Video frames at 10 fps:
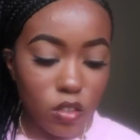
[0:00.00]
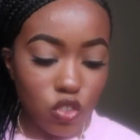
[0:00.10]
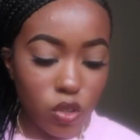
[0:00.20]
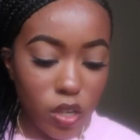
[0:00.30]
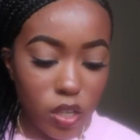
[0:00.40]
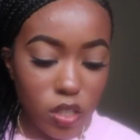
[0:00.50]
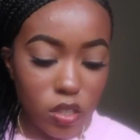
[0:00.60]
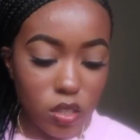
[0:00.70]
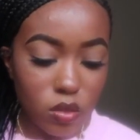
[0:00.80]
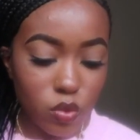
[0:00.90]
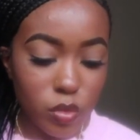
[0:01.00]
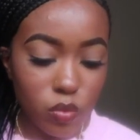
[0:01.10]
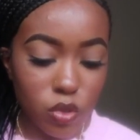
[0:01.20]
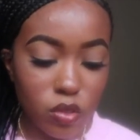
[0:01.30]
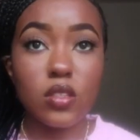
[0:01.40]
I'll try and
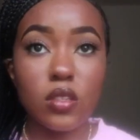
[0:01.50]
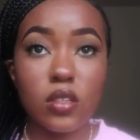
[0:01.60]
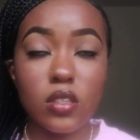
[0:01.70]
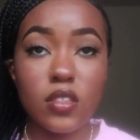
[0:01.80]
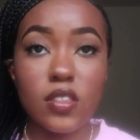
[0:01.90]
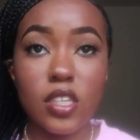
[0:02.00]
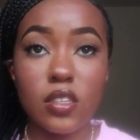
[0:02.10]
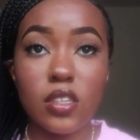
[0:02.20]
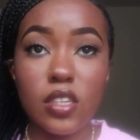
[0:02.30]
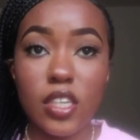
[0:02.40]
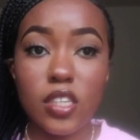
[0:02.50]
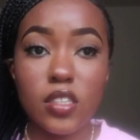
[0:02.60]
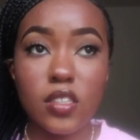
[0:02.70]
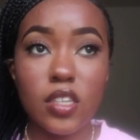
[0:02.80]
remember to say the dates